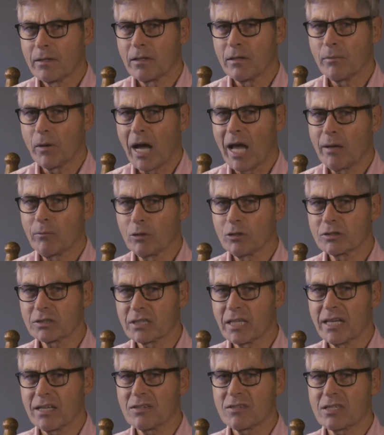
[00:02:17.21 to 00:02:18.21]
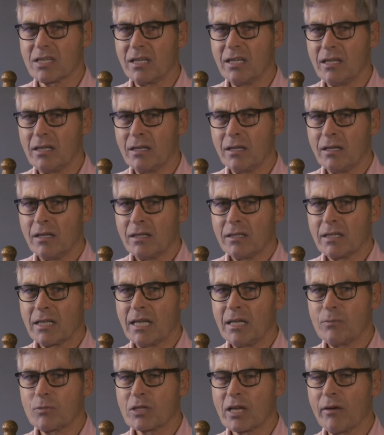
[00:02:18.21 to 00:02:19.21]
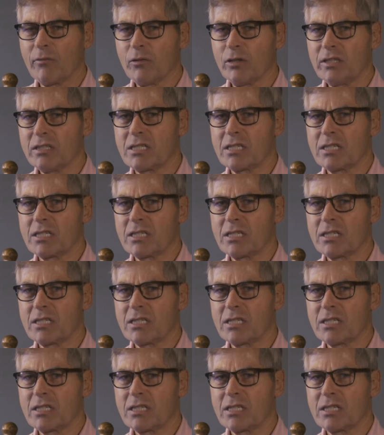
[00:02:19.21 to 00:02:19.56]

The Bible says he keeps every